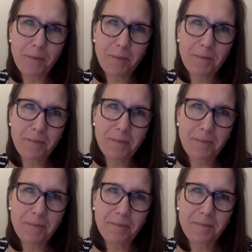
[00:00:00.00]

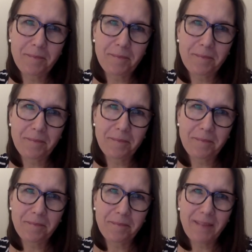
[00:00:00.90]

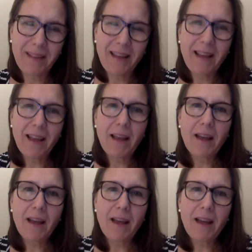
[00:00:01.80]
(silence)